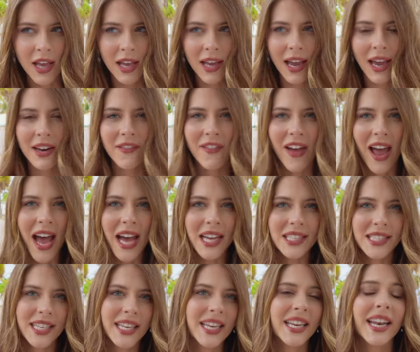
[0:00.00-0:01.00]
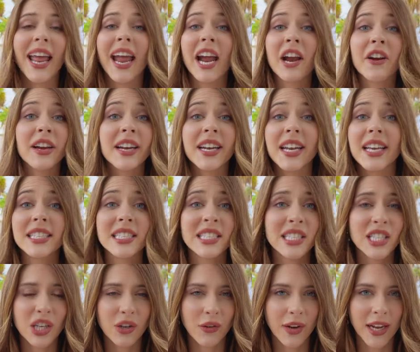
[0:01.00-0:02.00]
kind of adds like an
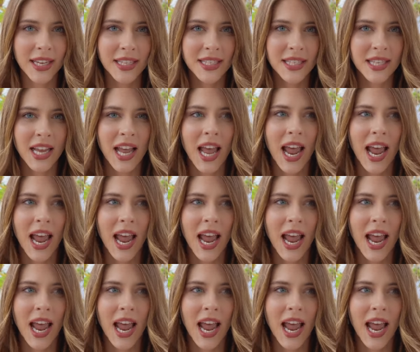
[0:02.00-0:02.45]
airiness to it.